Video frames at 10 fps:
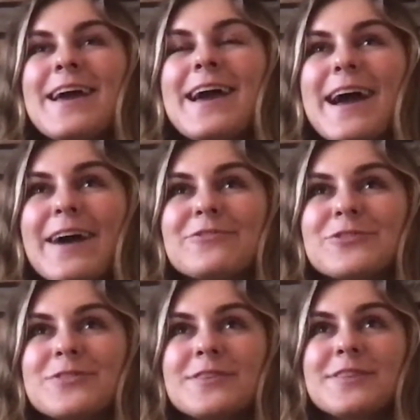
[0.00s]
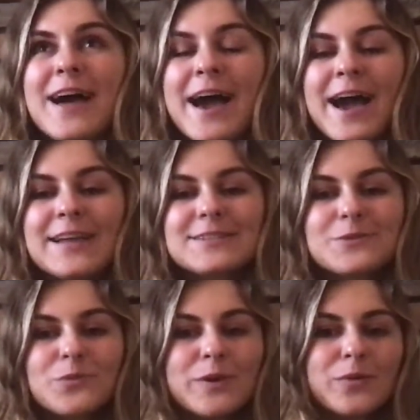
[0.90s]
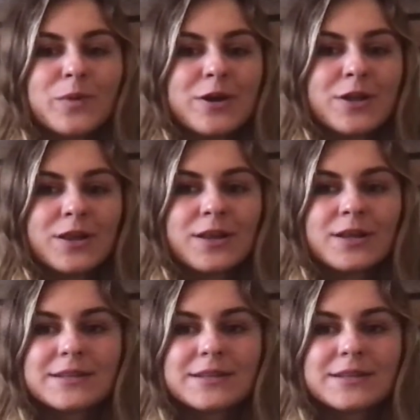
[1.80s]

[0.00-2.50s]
After that, we will